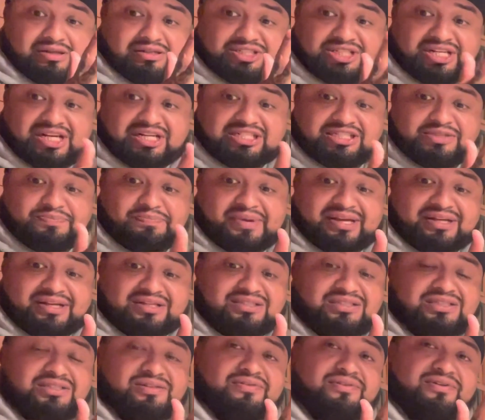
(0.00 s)
Tex-Mex
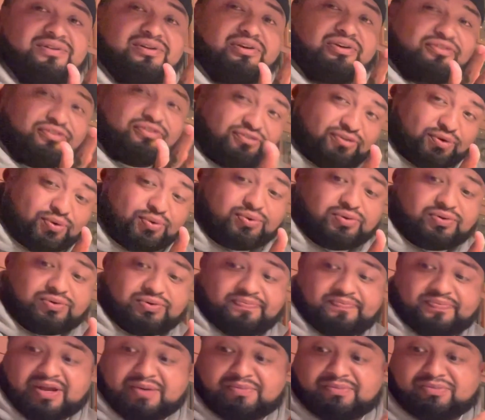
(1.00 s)
food.
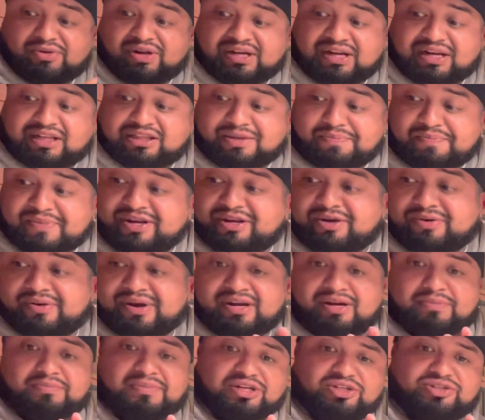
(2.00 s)
I'm looking at the menu right
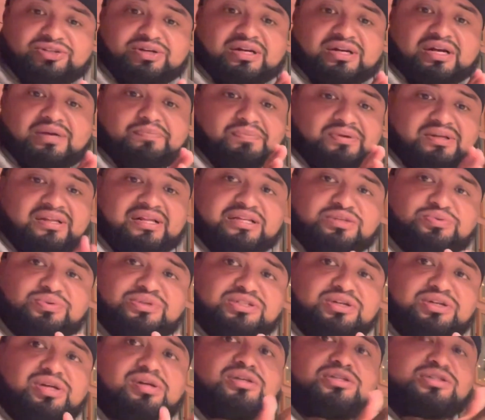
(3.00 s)
here, make sure that, but that's what
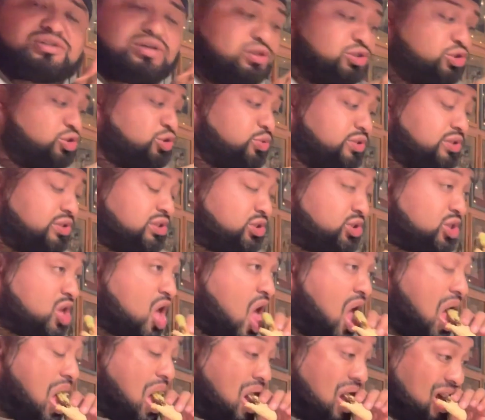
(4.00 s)
it's called. It's called Chuy's.
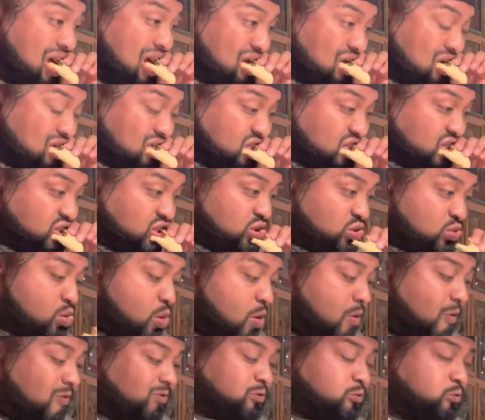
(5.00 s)
Show me the
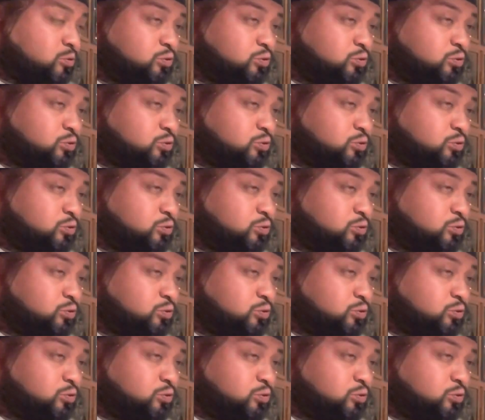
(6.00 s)
menu.